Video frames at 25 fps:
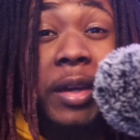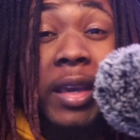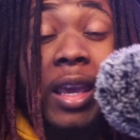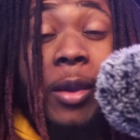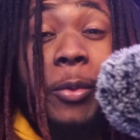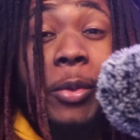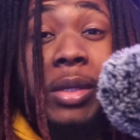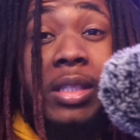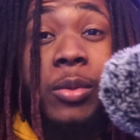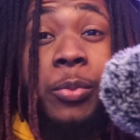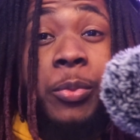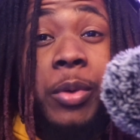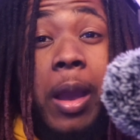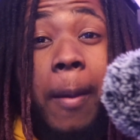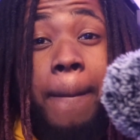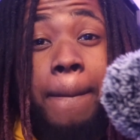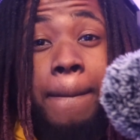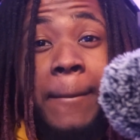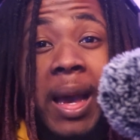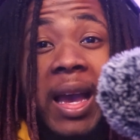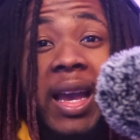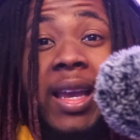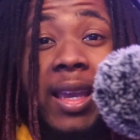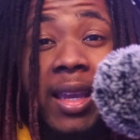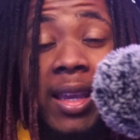K-Wiss and we are
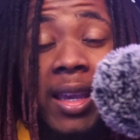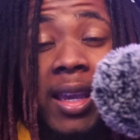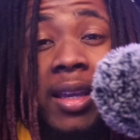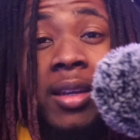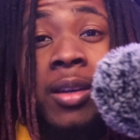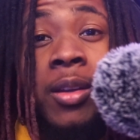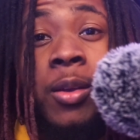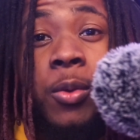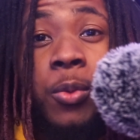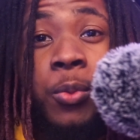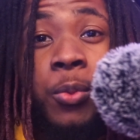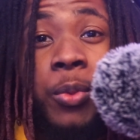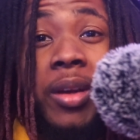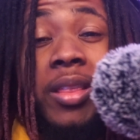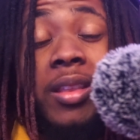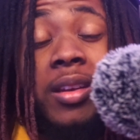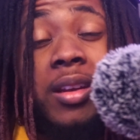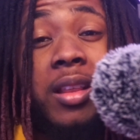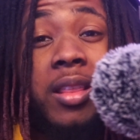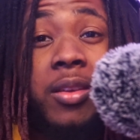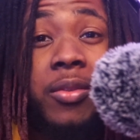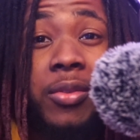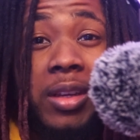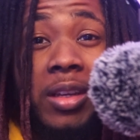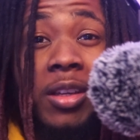back again with
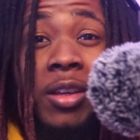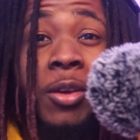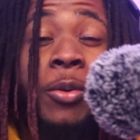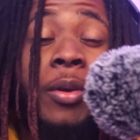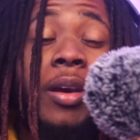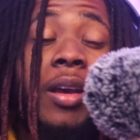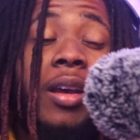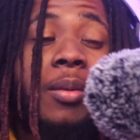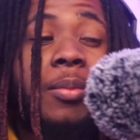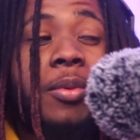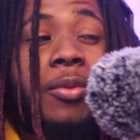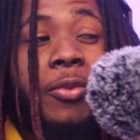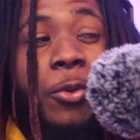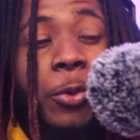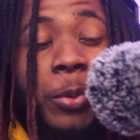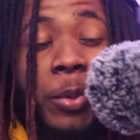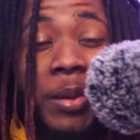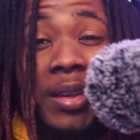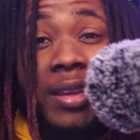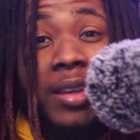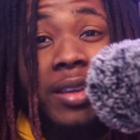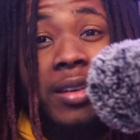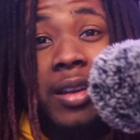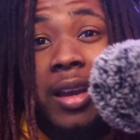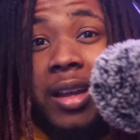another video and before we
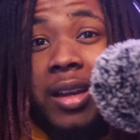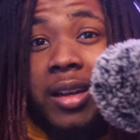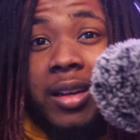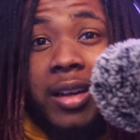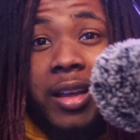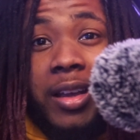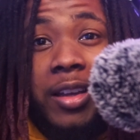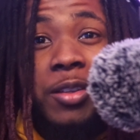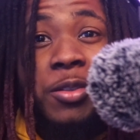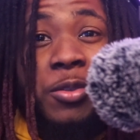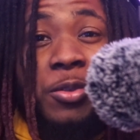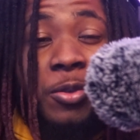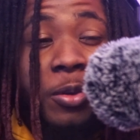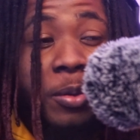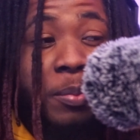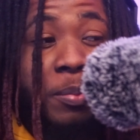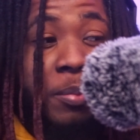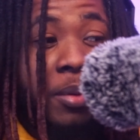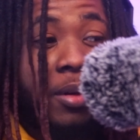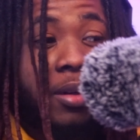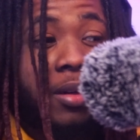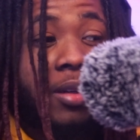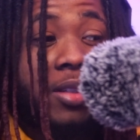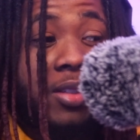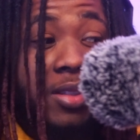begin I'd like to
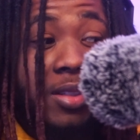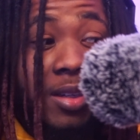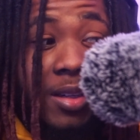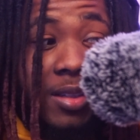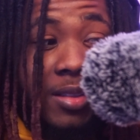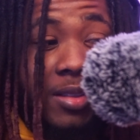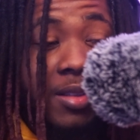apologize.